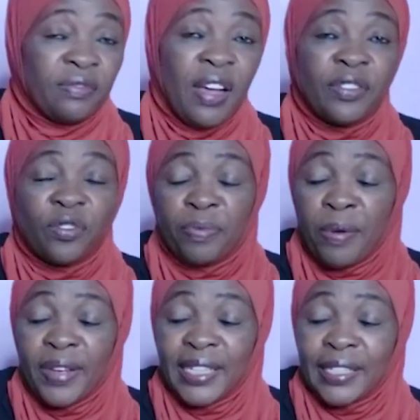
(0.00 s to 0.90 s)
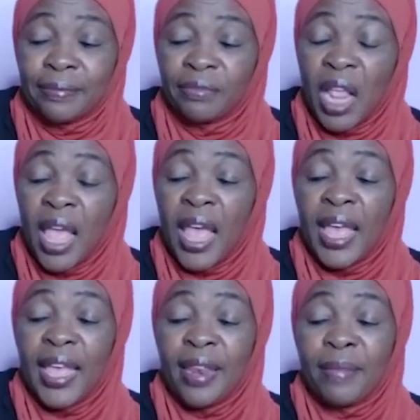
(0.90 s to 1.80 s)
Mind to poverty.
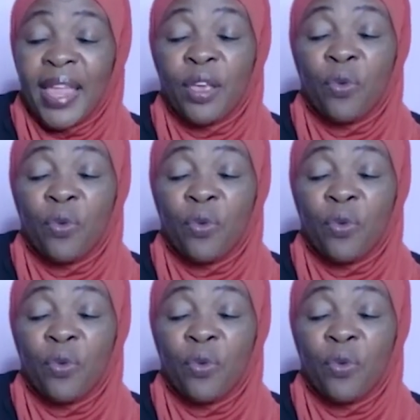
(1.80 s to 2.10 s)
In many